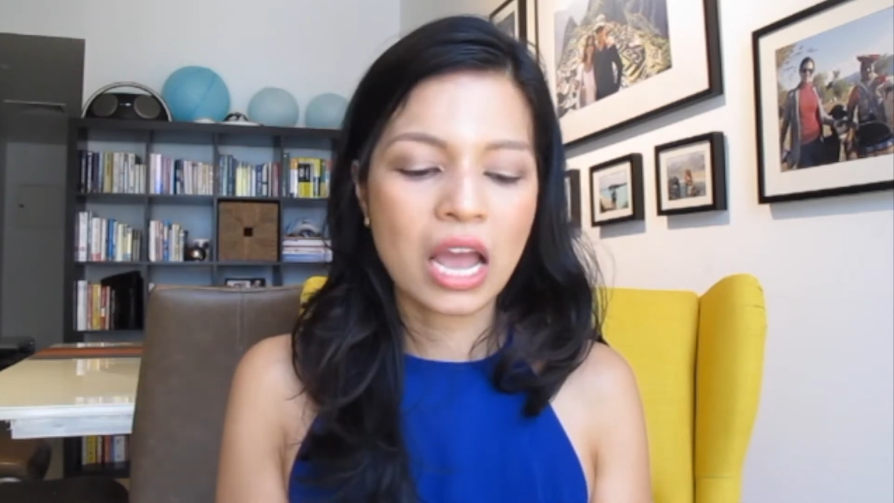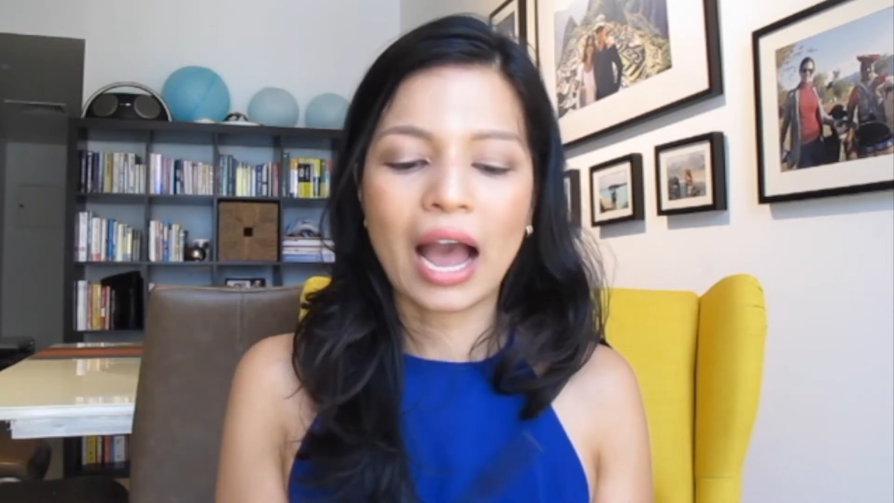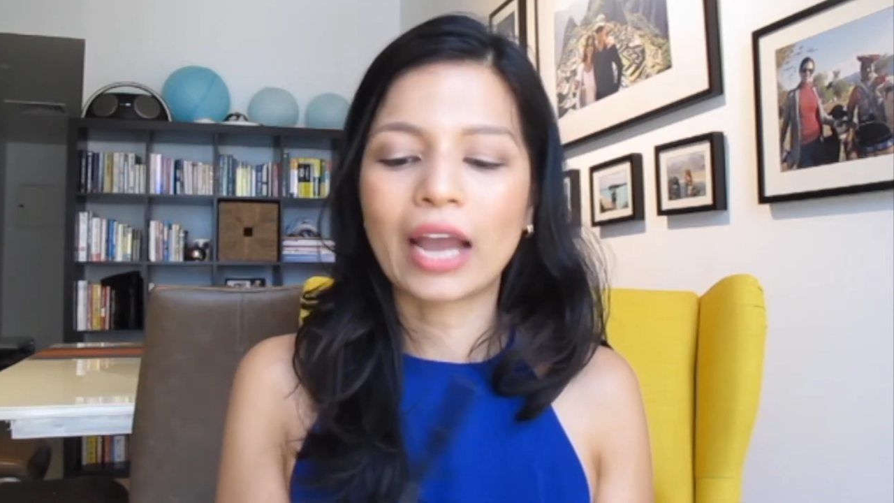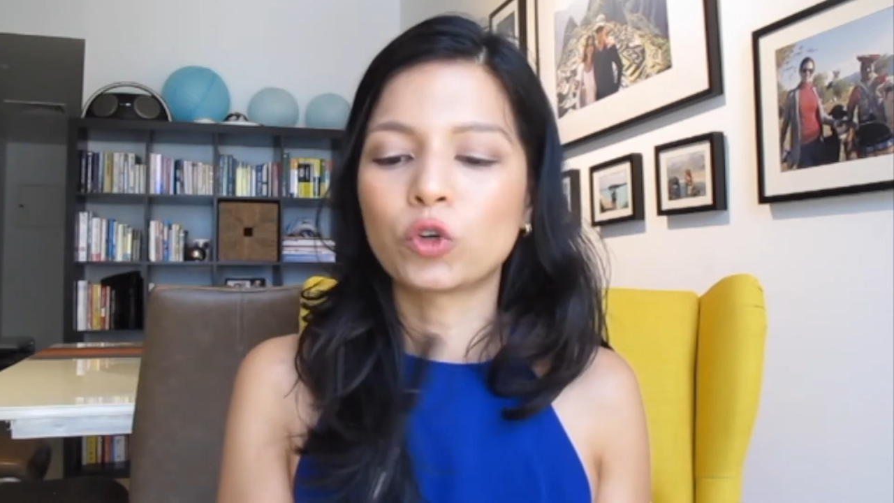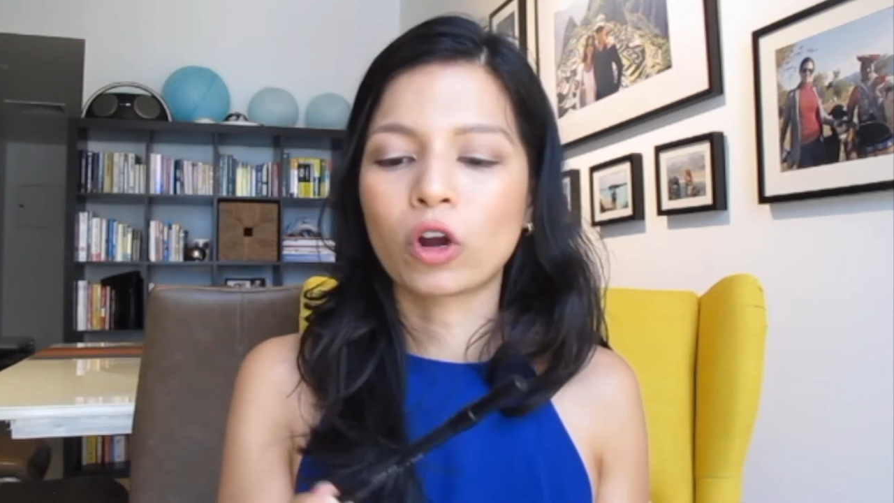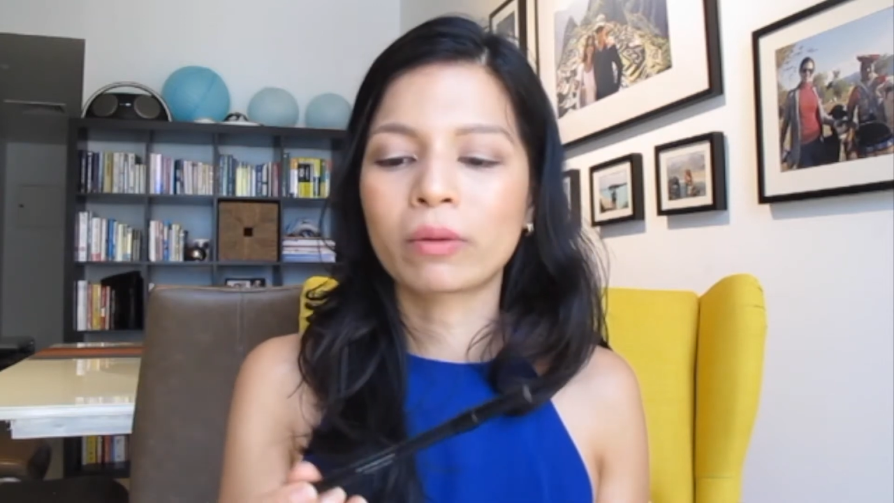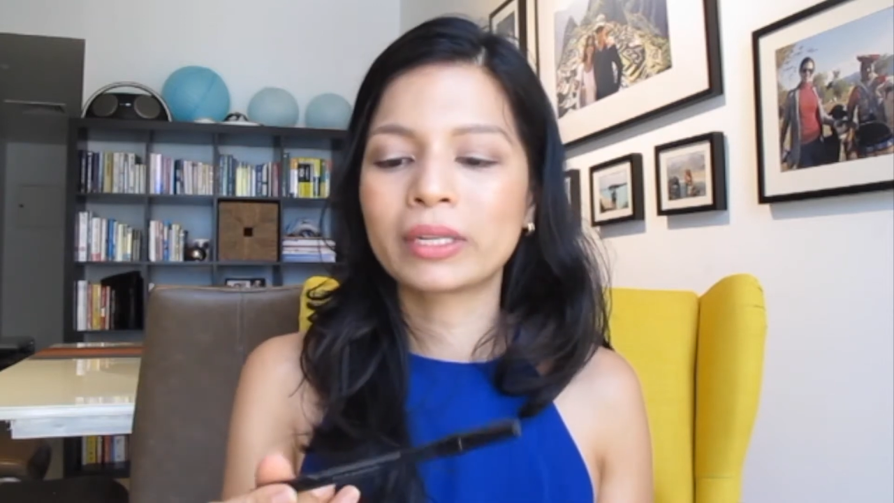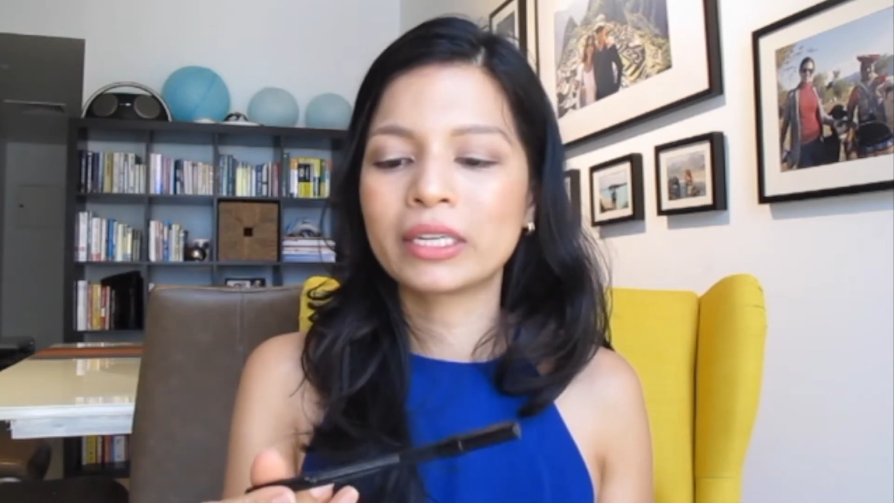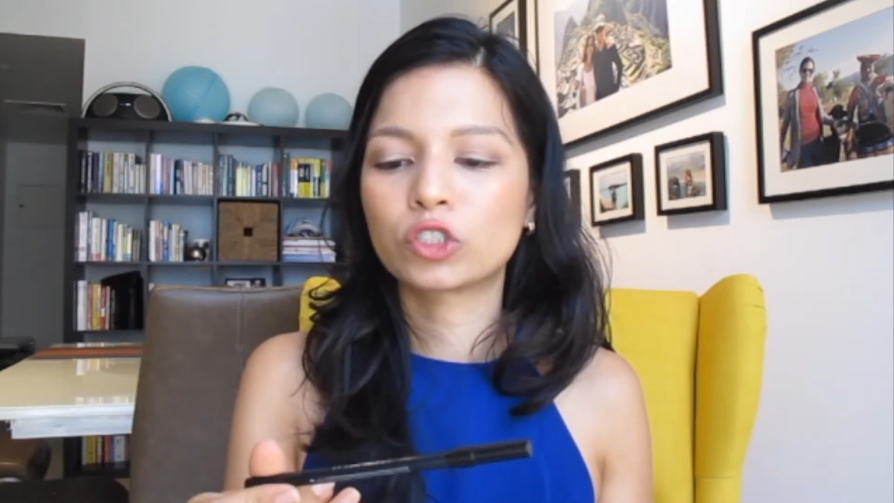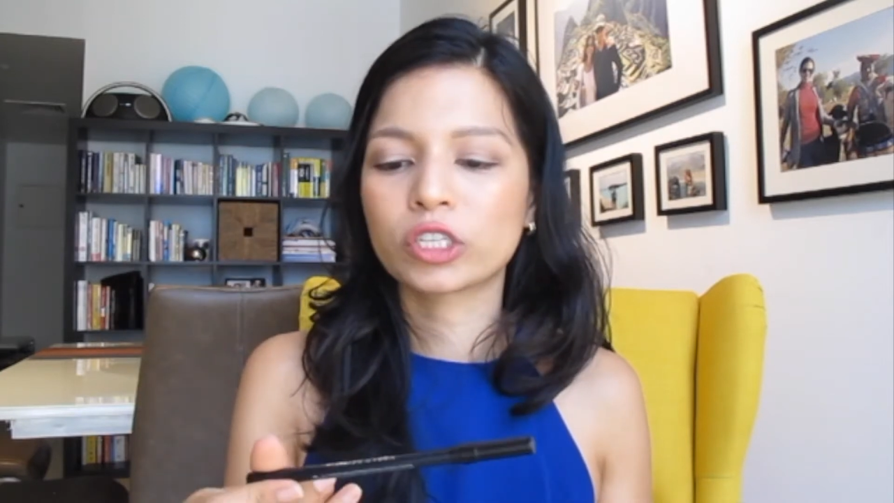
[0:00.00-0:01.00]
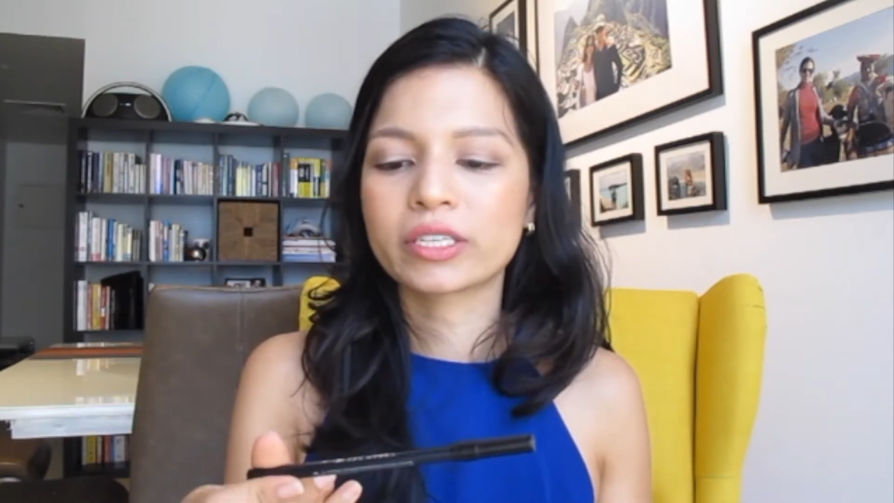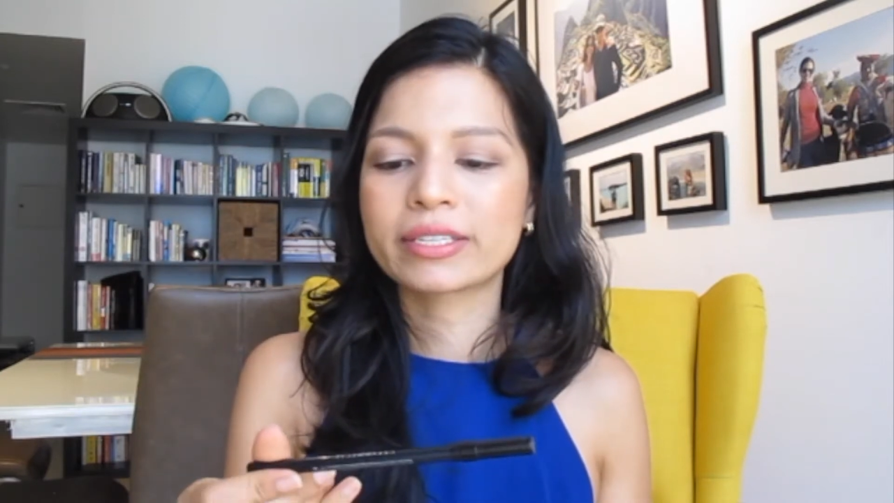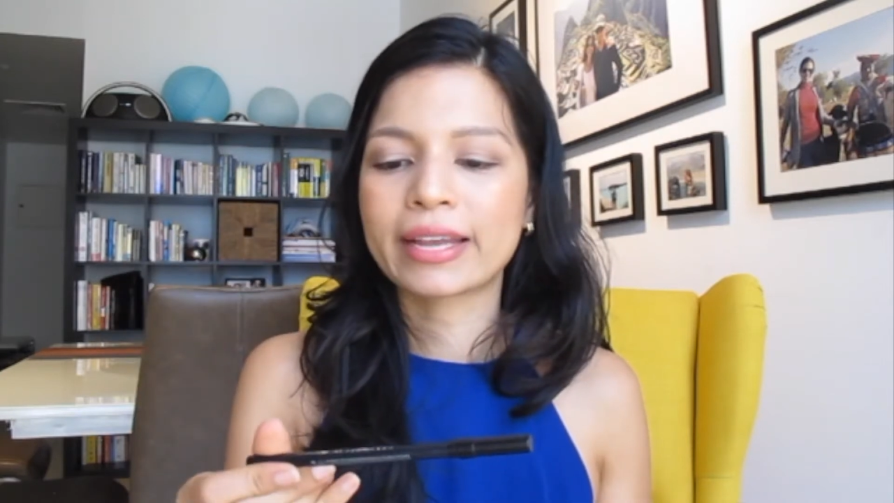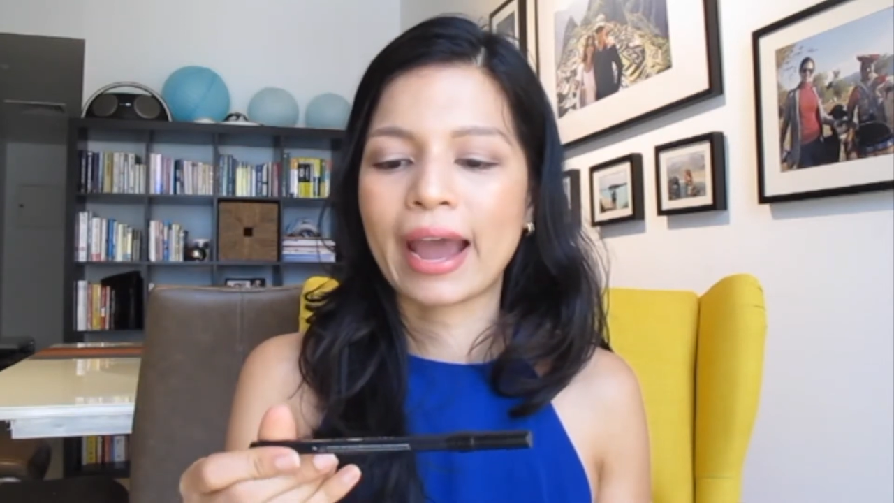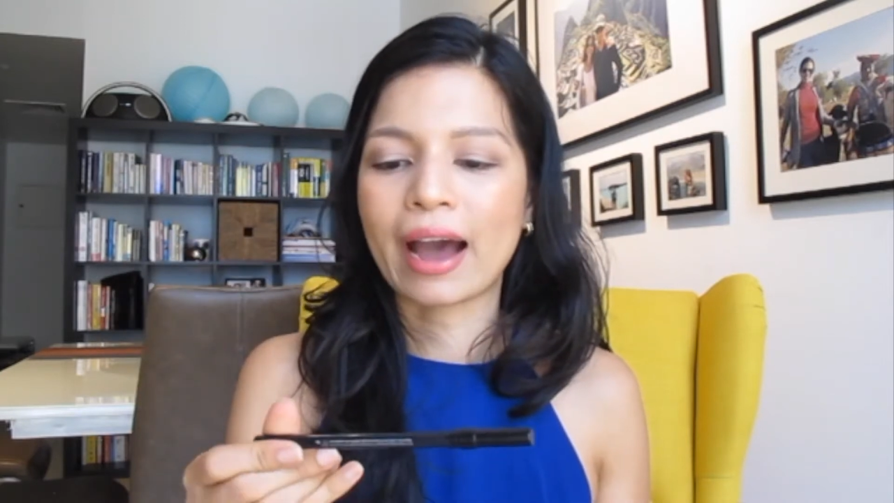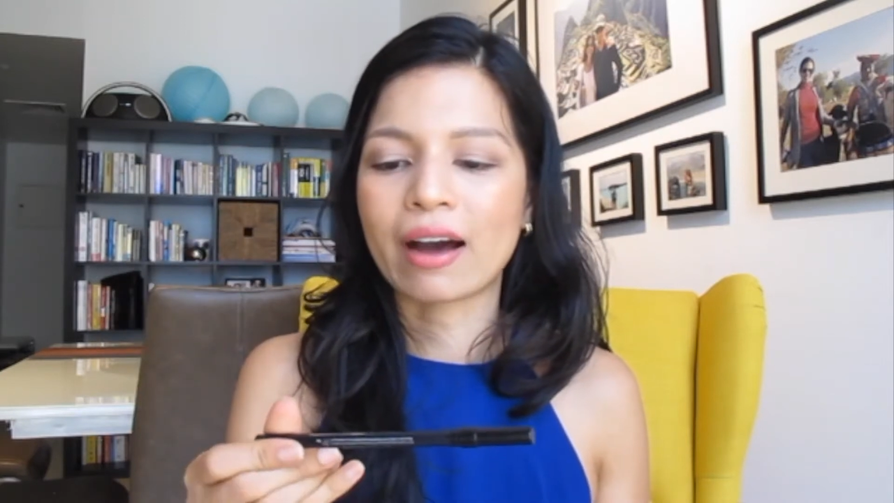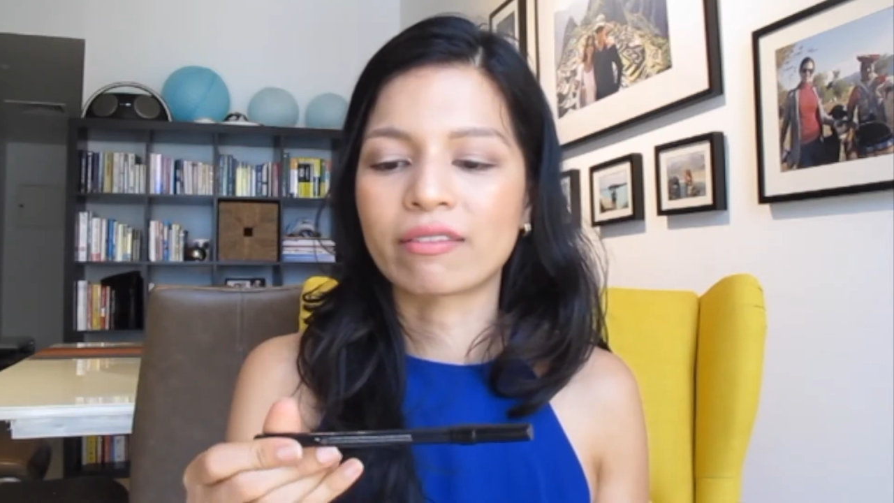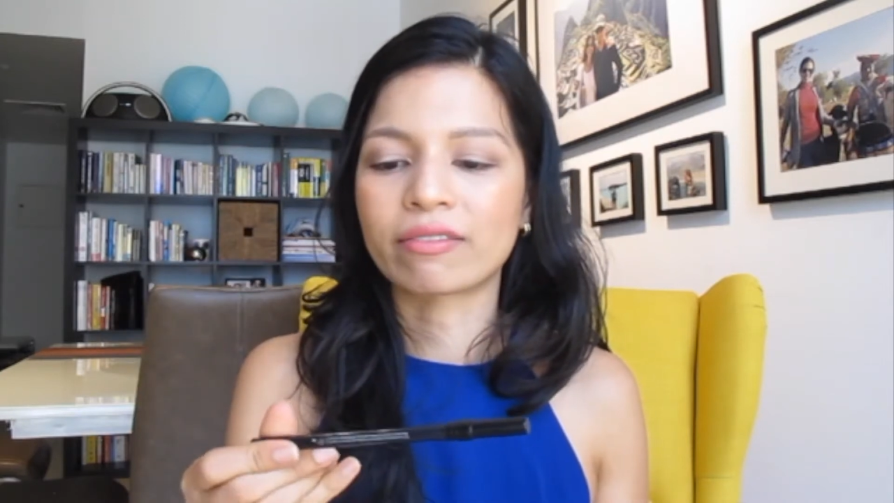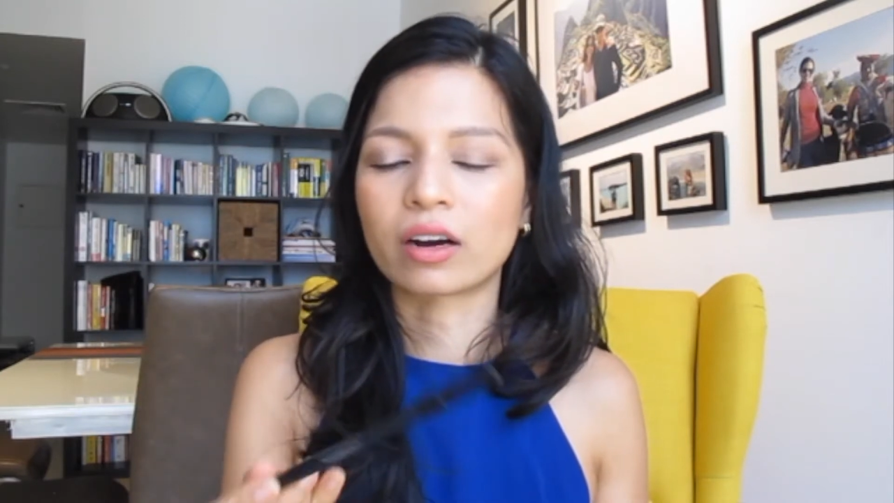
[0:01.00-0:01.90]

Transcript: I normally just have